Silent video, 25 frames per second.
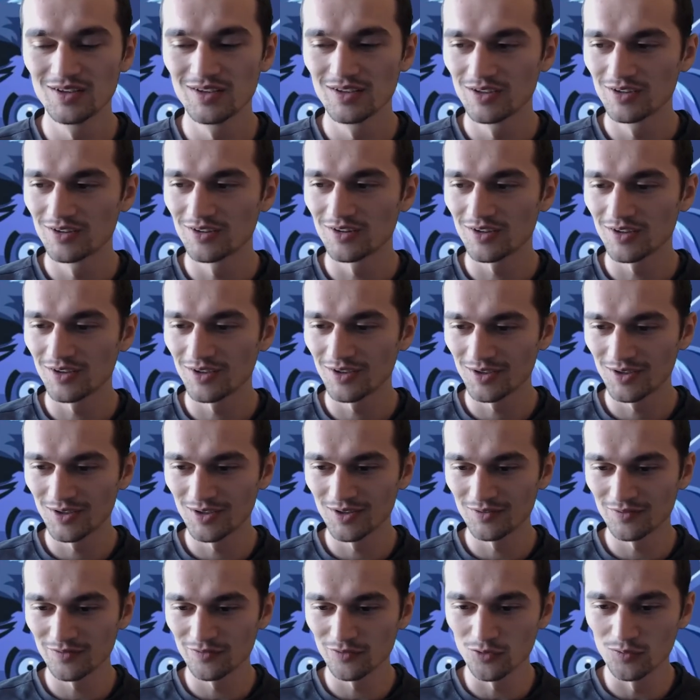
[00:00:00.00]

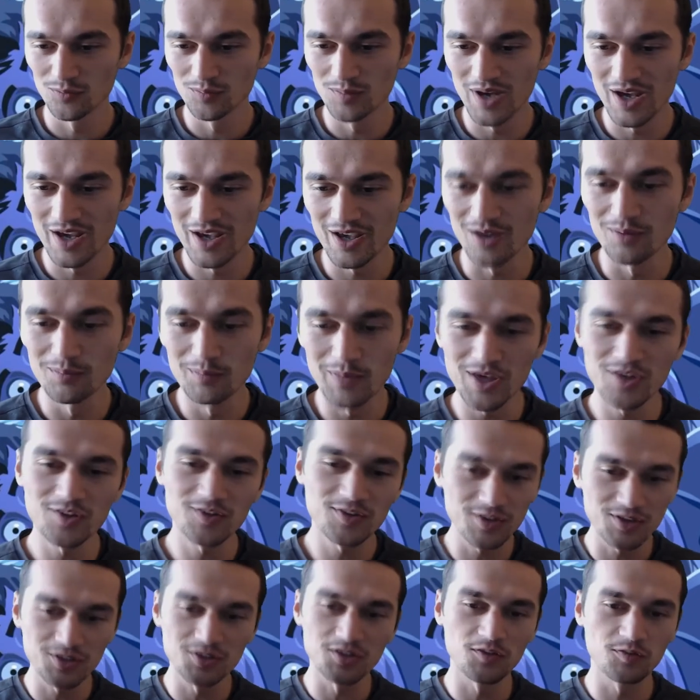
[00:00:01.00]
Uh, from my
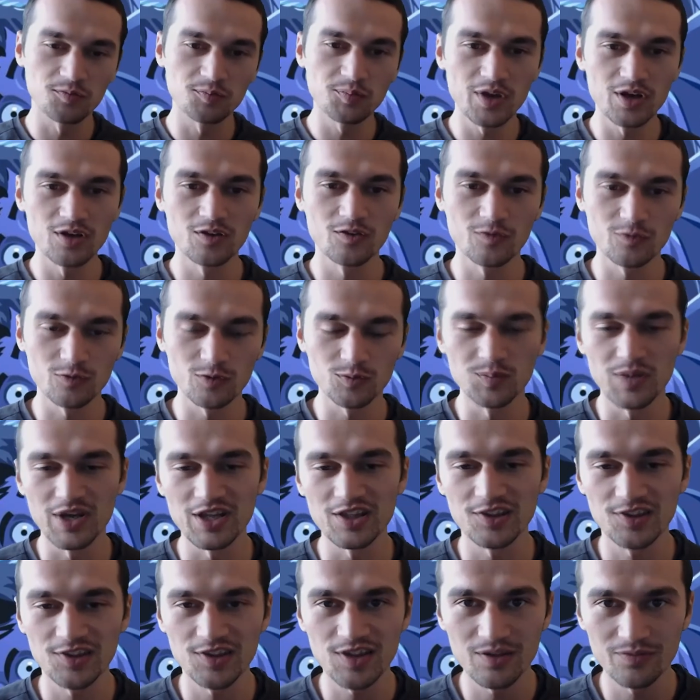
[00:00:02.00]
amazing experience with my
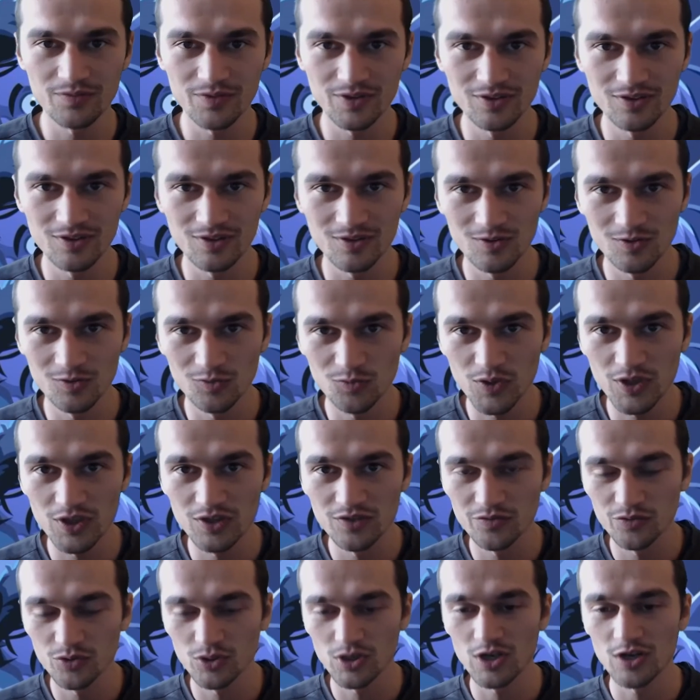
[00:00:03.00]
seven
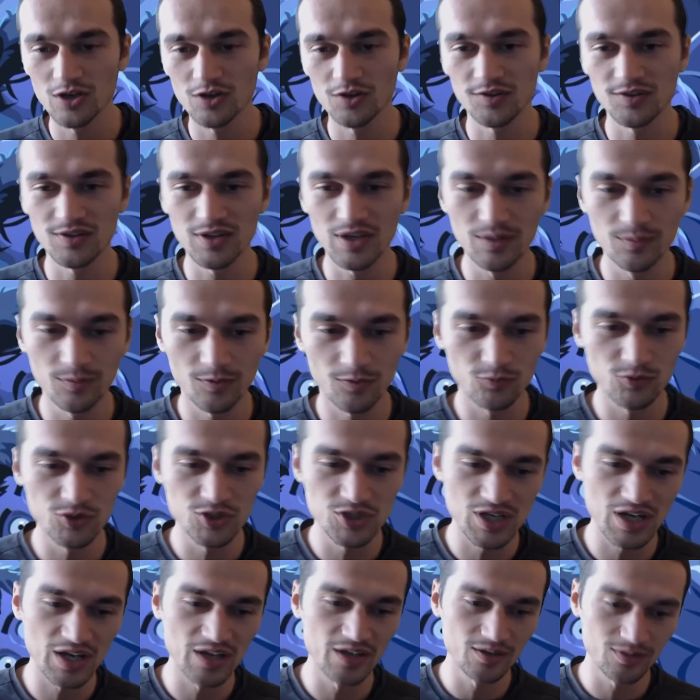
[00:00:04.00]
twenty-four hour streams,
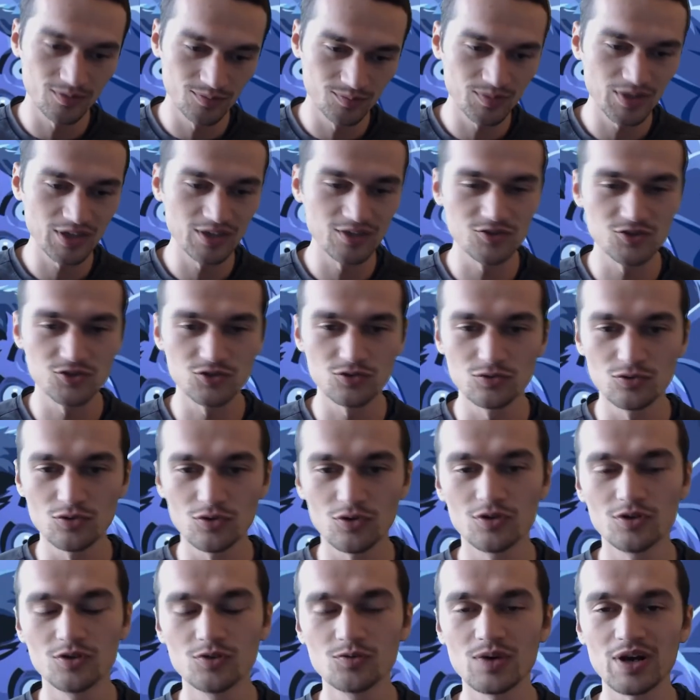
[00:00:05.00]
which I managed to do
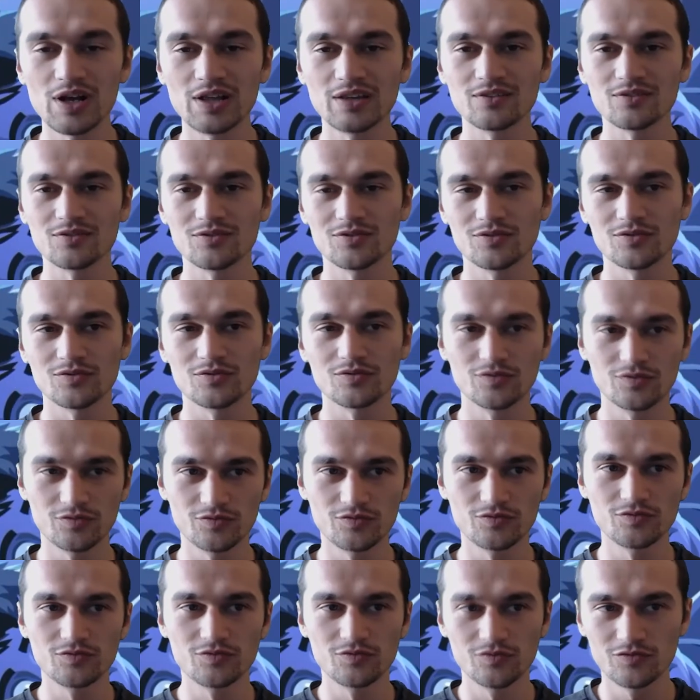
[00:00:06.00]
only one, f
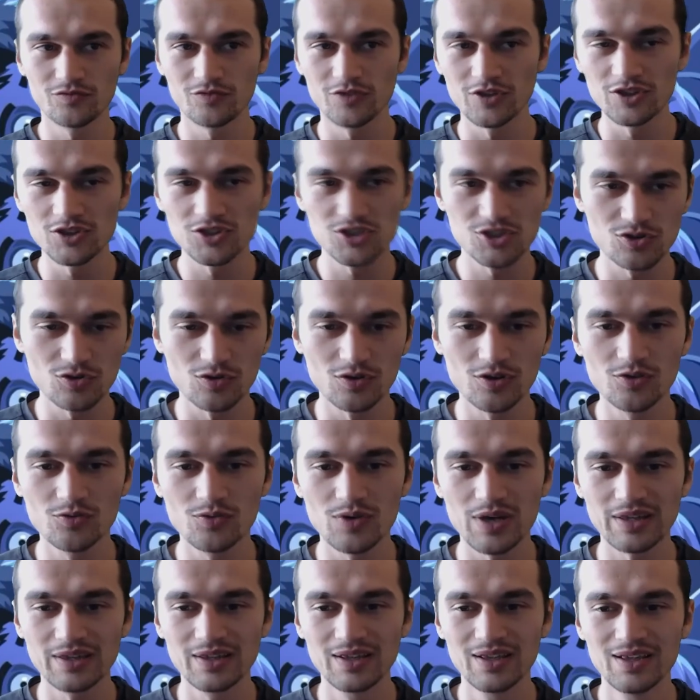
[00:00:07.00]
finished only
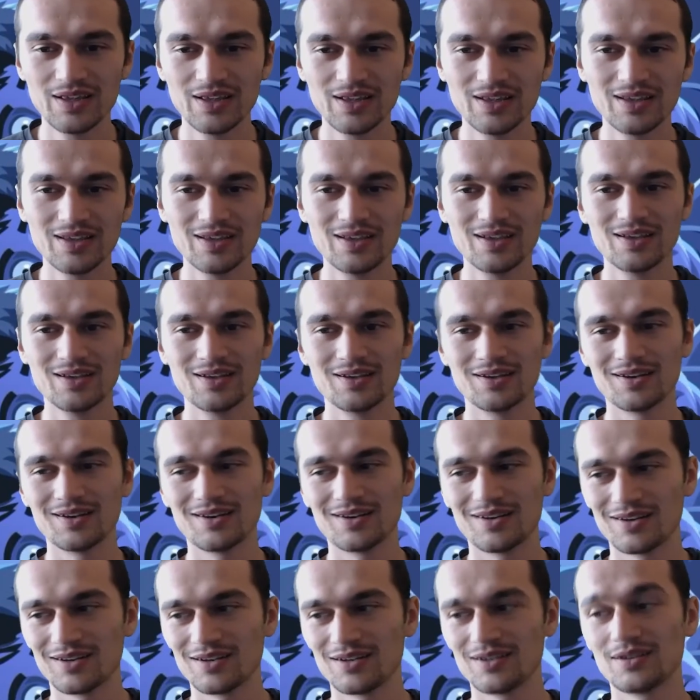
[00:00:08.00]
one,
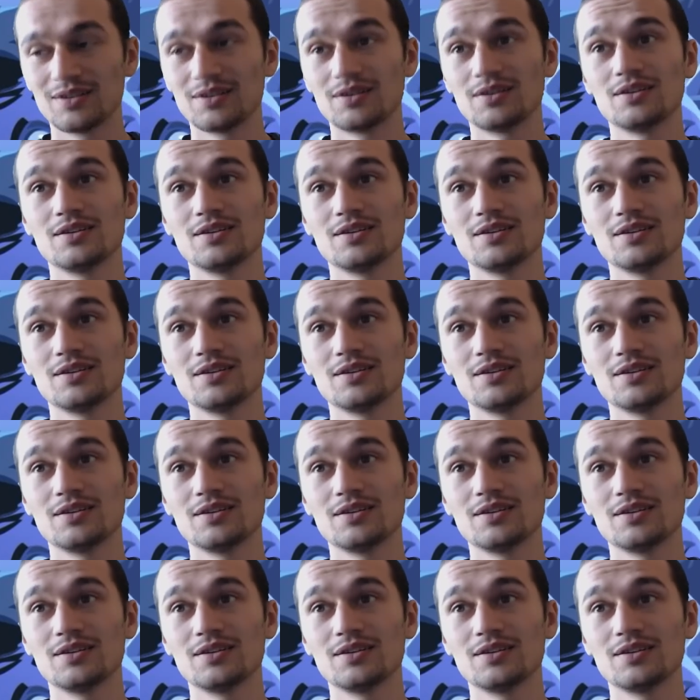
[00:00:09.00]
uh,